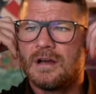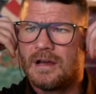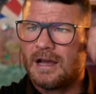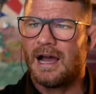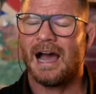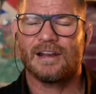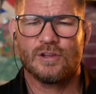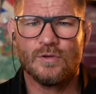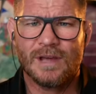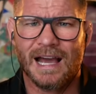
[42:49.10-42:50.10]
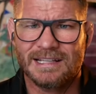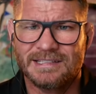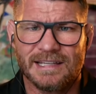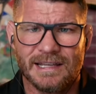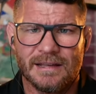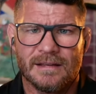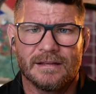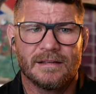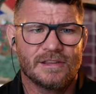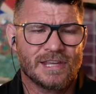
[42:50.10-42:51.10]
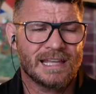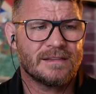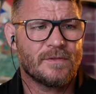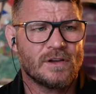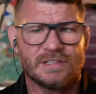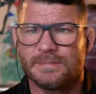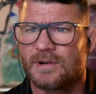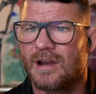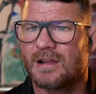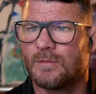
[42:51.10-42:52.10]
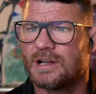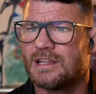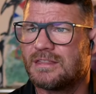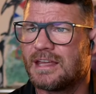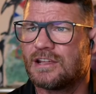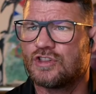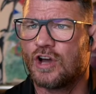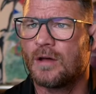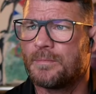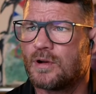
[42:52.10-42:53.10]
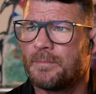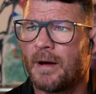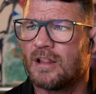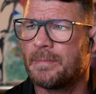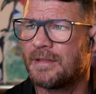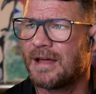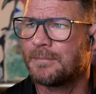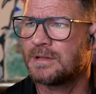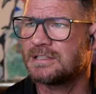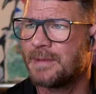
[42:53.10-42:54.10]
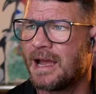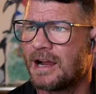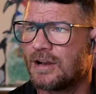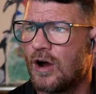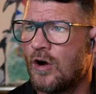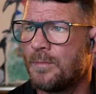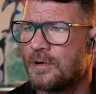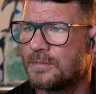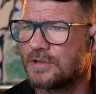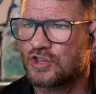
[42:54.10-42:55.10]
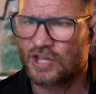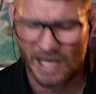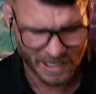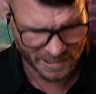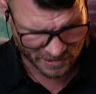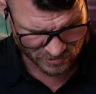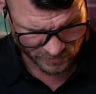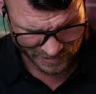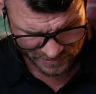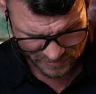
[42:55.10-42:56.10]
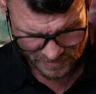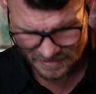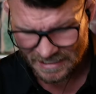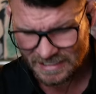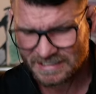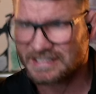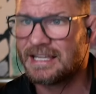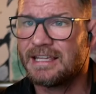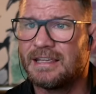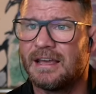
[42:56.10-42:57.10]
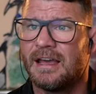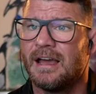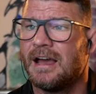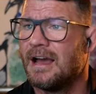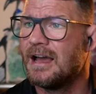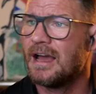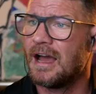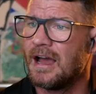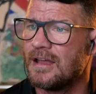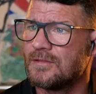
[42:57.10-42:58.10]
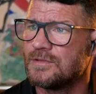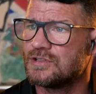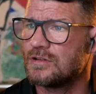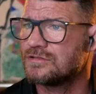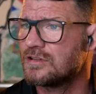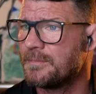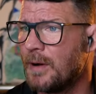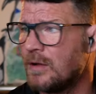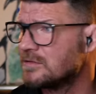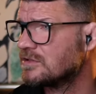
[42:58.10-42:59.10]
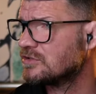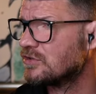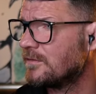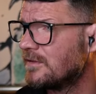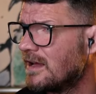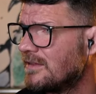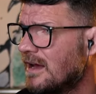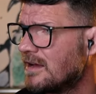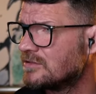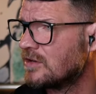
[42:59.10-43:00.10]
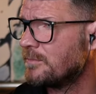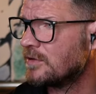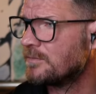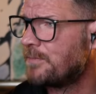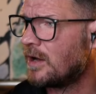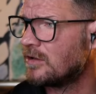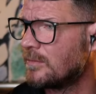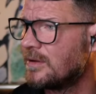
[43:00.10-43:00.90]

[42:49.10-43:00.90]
How do you guys see it? Chandler versus McGregor. What do you think, John? Put a poll up on that, please, mate. I'm going to open up the chat here so I can see uh, the results to the polls and stuff like that. So put a poll up.